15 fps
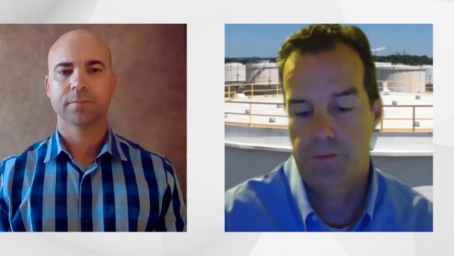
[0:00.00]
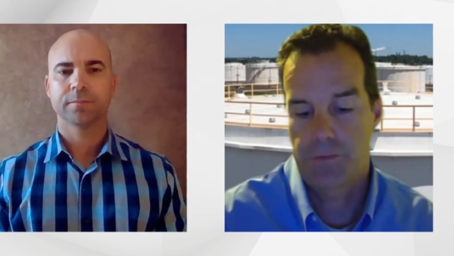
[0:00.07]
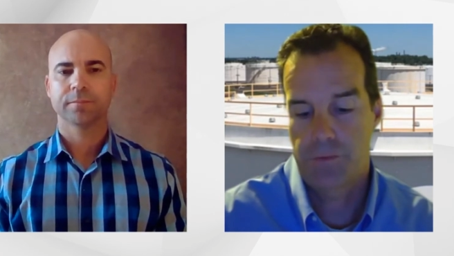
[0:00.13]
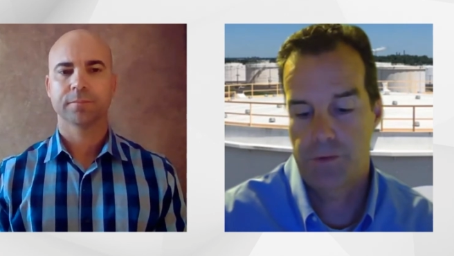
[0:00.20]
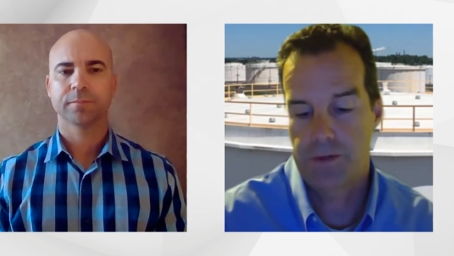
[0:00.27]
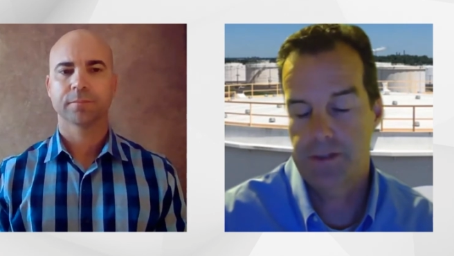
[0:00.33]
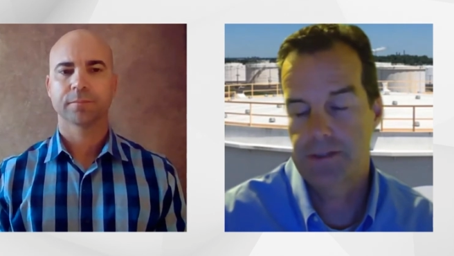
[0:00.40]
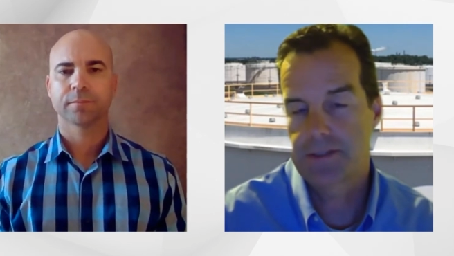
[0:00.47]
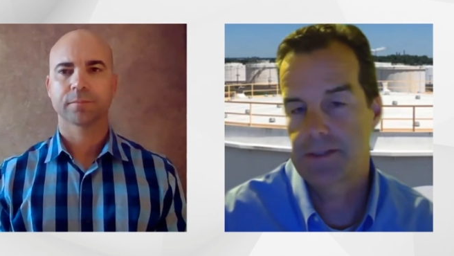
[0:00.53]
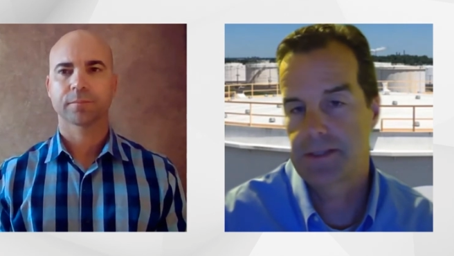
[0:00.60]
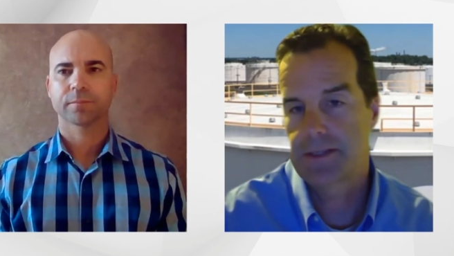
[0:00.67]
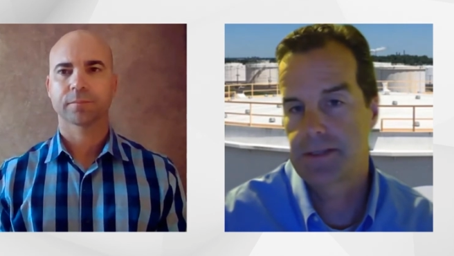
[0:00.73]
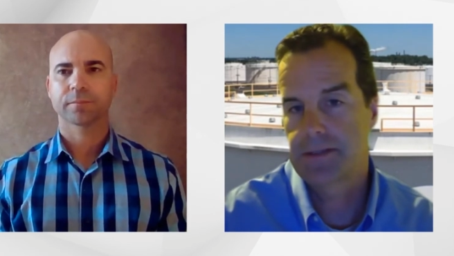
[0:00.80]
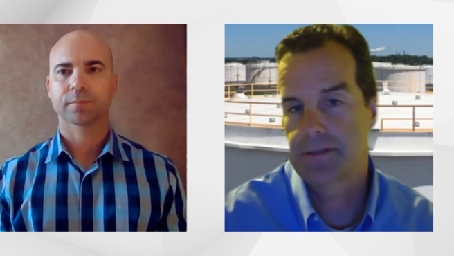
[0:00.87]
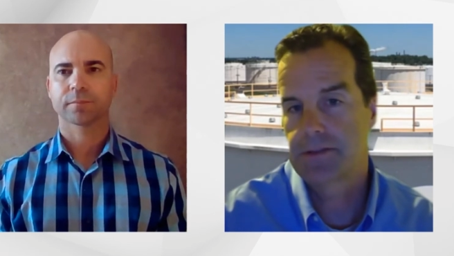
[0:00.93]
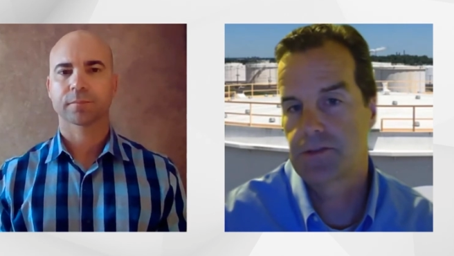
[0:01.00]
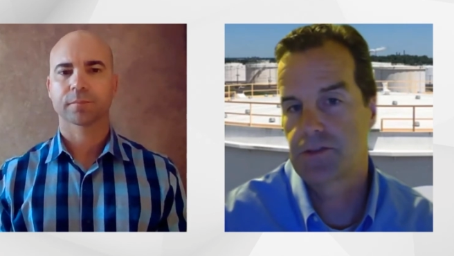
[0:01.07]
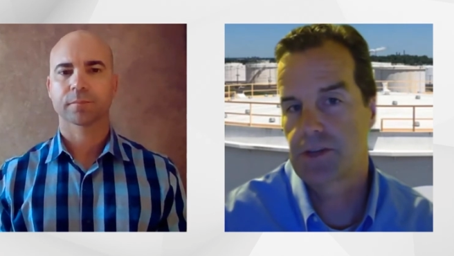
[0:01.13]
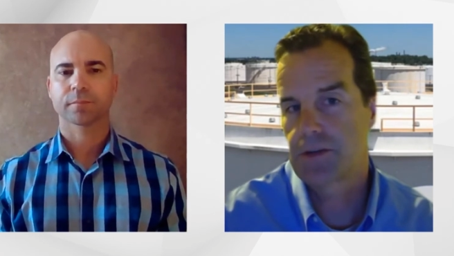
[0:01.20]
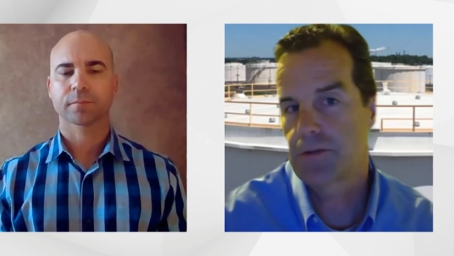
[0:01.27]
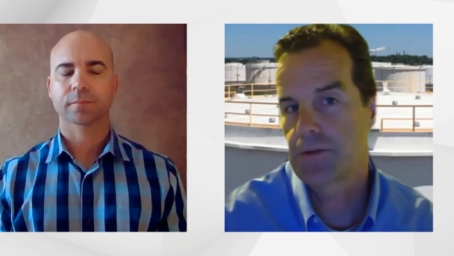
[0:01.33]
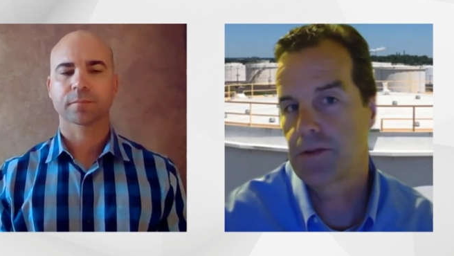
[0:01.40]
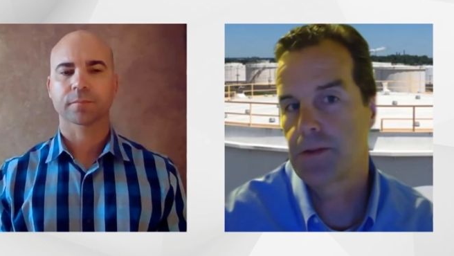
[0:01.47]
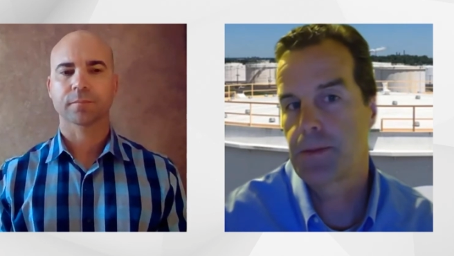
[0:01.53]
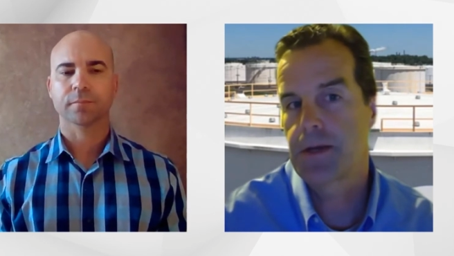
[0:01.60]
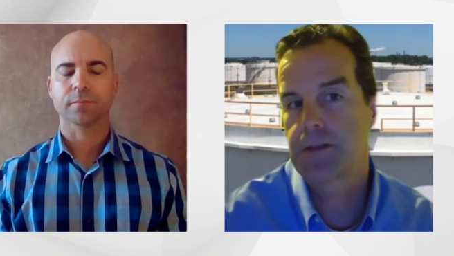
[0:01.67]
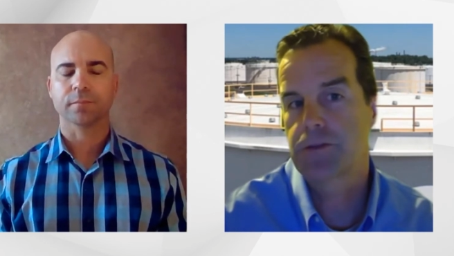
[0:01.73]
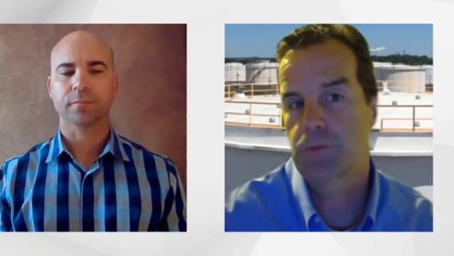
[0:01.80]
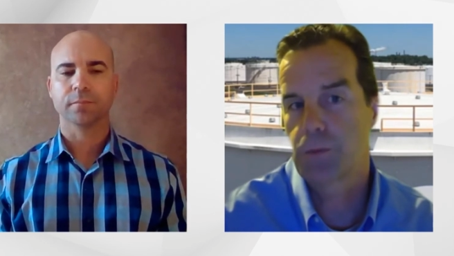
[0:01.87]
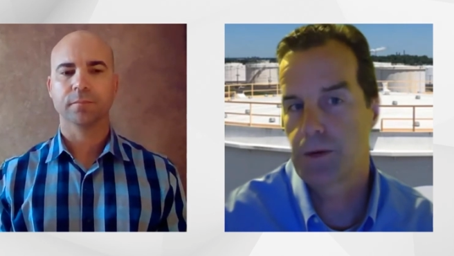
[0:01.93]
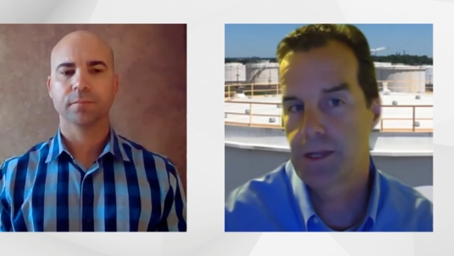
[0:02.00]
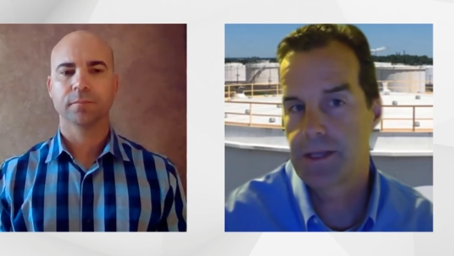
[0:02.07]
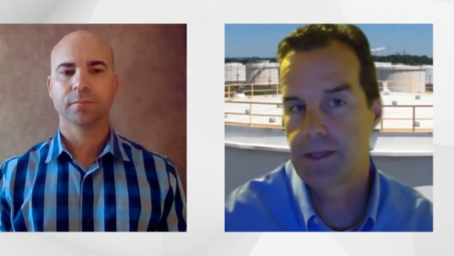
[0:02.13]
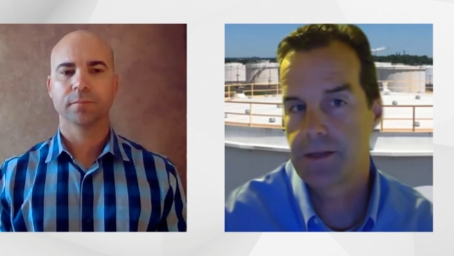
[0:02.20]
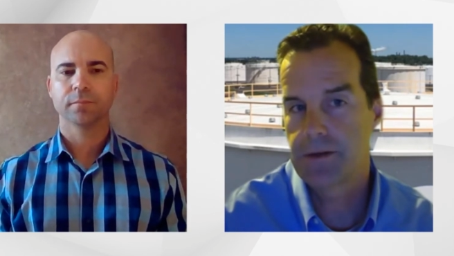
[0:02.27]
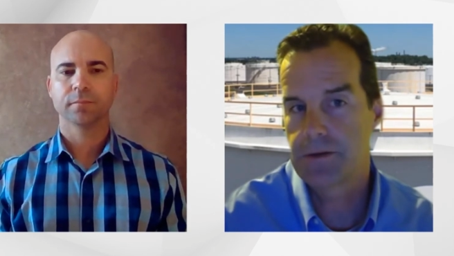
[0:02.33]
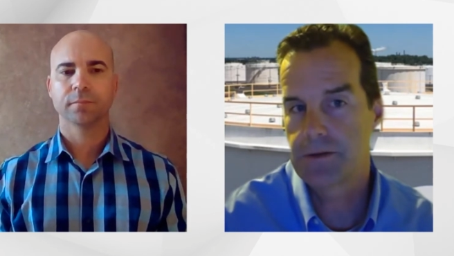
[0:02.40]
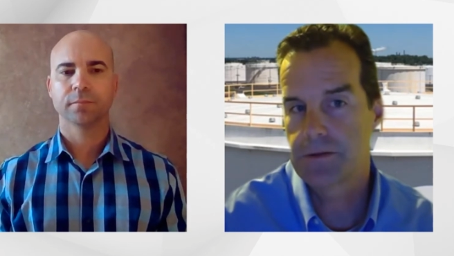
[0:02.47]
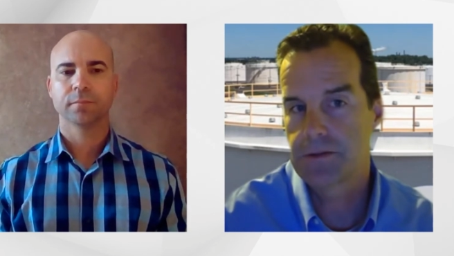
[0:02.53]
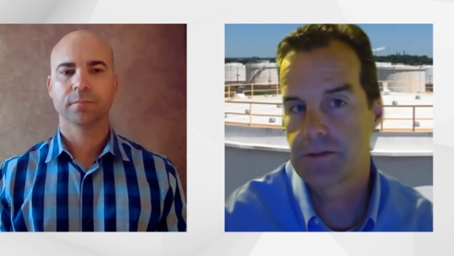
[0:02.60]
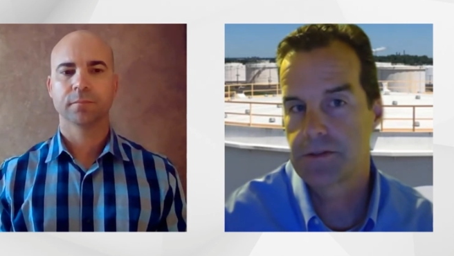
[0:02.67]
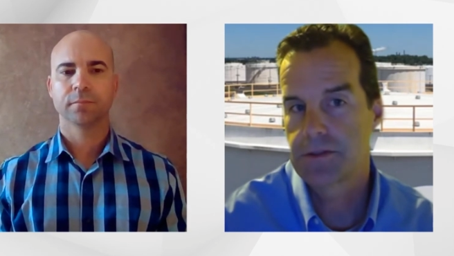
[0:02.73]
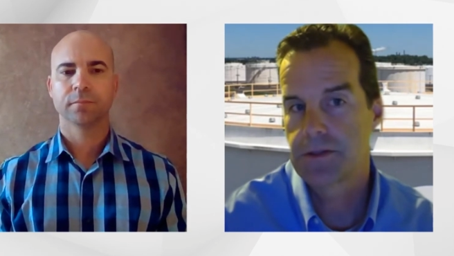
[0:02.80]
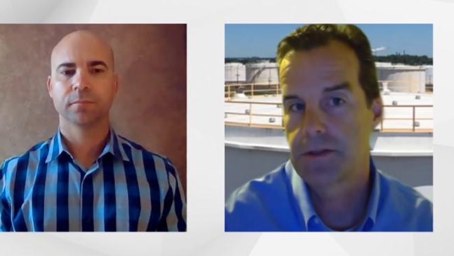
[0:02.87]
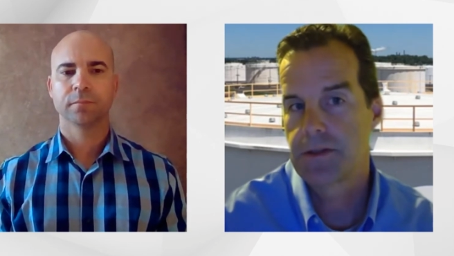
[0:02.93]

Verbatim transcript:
Speaker 1: for us is generally about 20 years